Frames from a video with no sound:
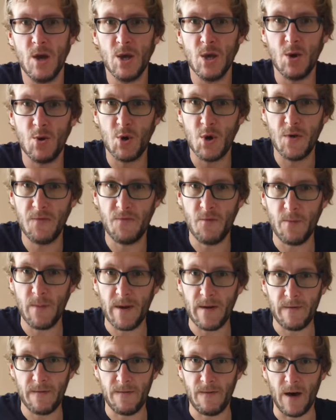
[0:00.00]
So just for a
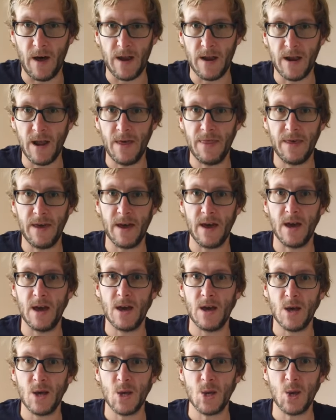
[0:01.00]
bit of fun, nothing
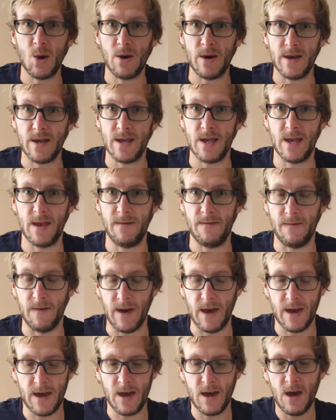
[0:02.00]

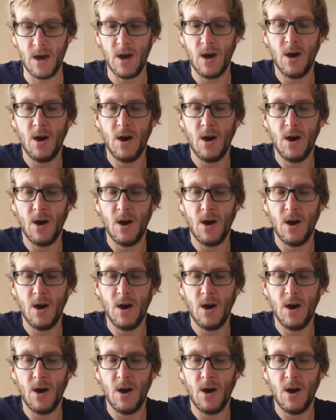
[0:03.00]
scientific,